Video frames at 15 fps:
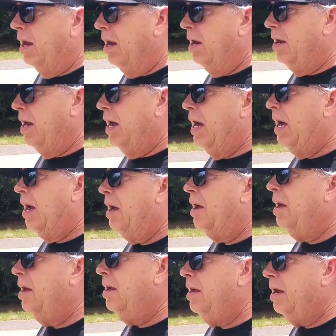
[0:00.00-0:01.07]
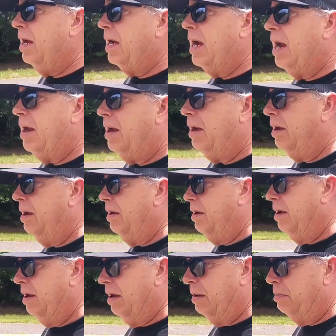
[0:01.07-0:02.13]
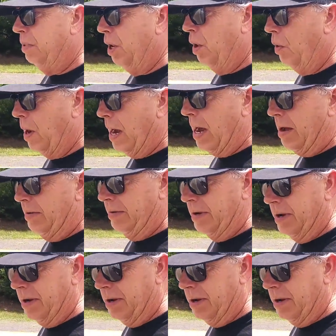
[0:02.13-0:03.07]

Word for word: And yeah, I got a, a blowout.